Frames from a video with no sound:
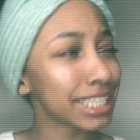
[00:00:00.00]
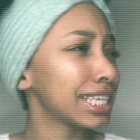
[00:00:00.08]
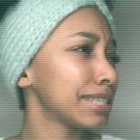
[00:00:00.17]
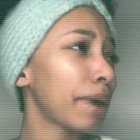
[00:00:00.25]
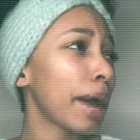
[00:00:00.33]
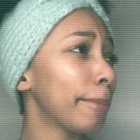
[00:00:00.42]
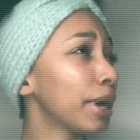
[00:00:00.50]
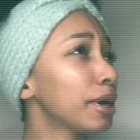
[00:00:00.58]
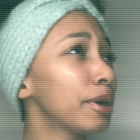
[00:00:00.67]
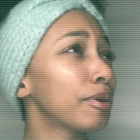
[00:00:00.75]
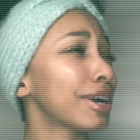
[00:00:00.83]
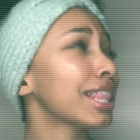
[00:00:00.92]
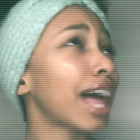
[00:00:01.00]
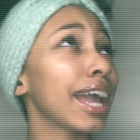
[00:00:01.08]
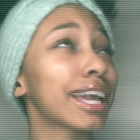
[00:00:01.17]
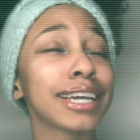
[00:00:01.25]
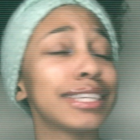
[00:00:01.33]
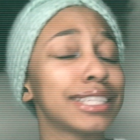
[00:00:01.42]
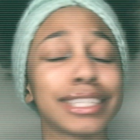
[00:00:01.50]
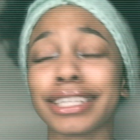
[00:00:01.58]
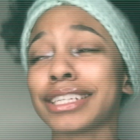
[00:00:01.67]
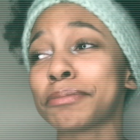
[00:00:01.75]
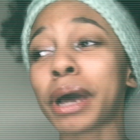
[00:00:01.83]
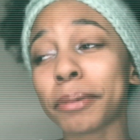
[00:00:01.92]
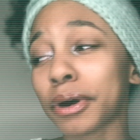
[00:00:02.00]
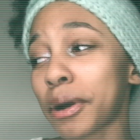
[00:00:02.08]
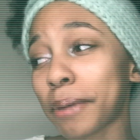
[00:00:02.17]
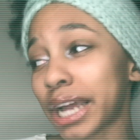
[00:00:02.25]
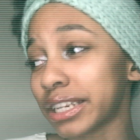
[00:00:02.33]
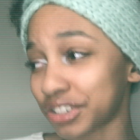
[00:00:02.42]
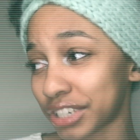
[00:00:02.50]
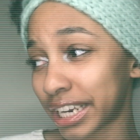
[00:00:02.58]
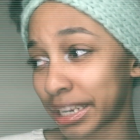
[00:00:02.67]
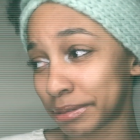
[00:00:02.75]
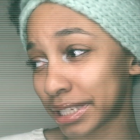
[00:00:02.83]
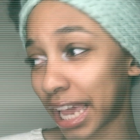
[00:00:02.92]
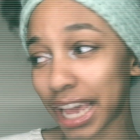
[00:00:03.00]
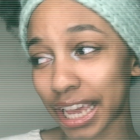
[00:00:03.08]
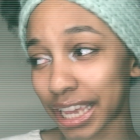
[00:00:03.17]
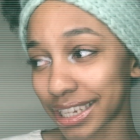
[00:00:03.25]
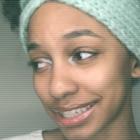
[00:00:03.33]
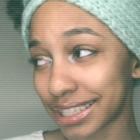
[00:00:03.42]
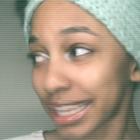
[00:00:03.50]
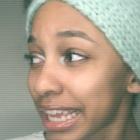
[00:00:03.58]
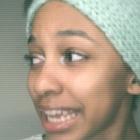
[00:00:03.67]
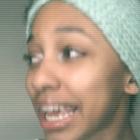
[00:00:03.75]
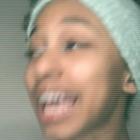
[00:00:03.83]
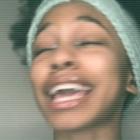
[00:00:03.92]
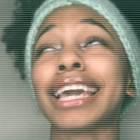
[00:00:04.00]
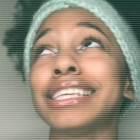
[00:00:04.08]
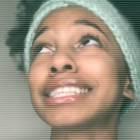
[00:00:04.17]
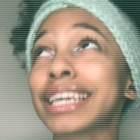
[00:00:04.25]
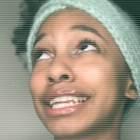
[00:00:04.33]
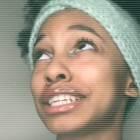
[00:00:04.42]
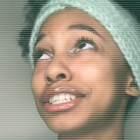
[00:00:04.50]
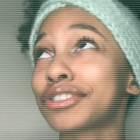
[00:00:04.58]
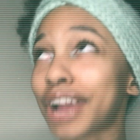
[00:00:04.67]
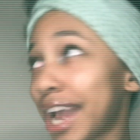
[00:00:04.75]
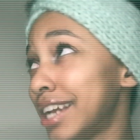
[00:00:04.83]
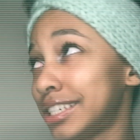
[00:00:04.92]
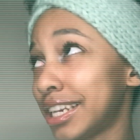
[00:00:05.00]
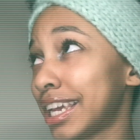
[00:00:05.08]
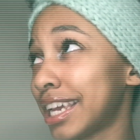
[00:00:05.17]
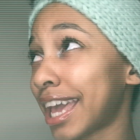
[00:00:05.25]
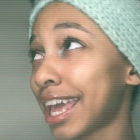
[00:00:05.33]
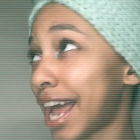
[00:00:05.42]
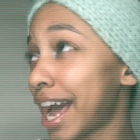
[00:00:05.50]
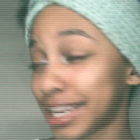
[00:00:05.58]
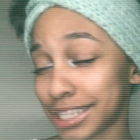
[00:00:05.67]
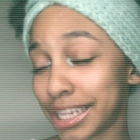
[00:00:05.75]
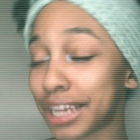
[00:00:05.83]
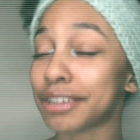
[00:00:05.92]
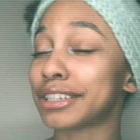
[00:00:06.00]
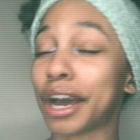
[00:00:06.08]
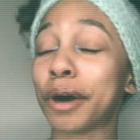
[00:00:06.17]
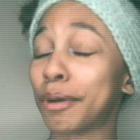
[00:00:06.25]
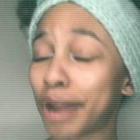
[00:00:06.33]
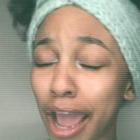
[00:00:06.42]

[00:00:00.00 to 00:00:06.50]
is this my boo or like, is this just my boo of my dreams? Cause it's getting tragic and I still don't